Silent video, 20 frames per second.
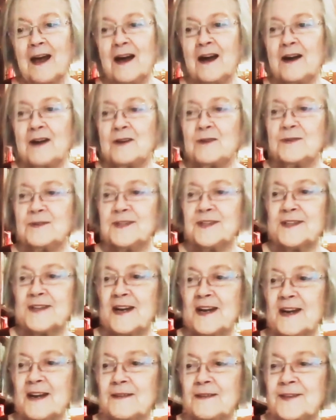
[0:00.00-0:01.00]
Oh,
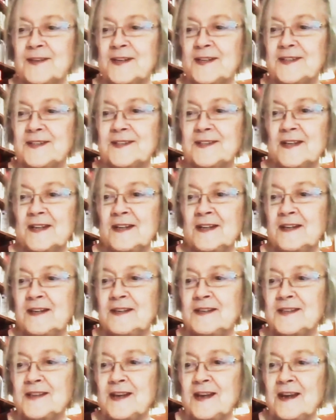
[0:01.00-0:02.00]
today this
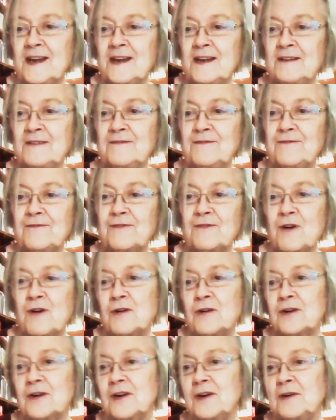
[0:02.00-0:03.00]
is a
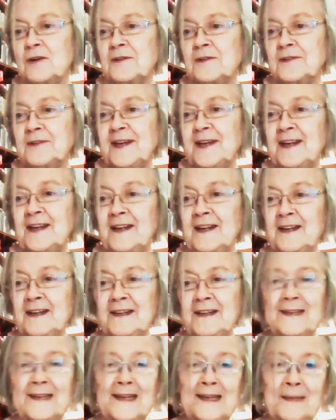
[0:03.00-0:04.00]
frog on a
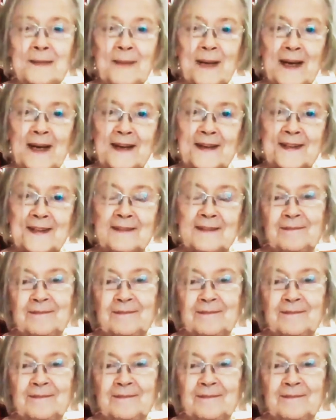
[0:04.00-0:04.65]
lily pad.